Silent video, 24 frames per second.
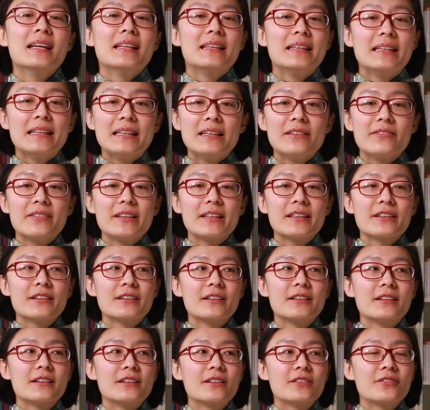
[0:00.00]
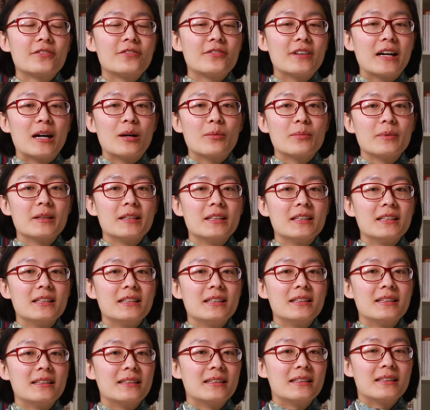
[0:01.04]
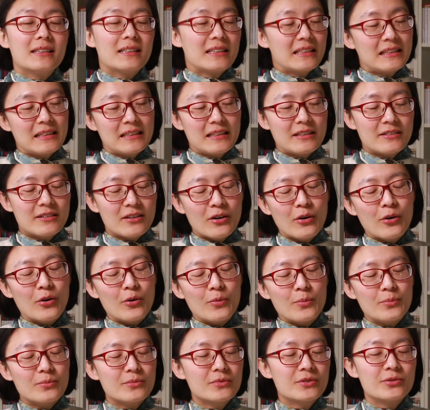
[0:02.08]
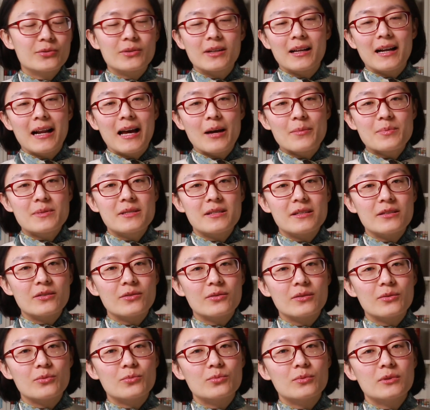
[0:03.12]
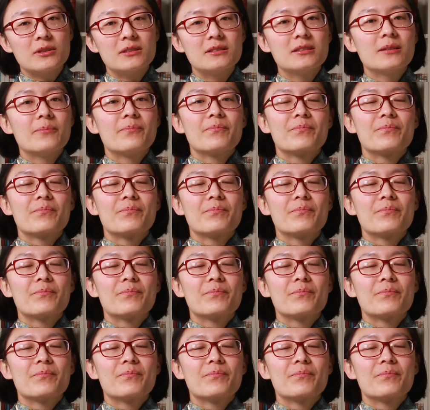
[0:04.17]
leaving her family home to collapse into the wood.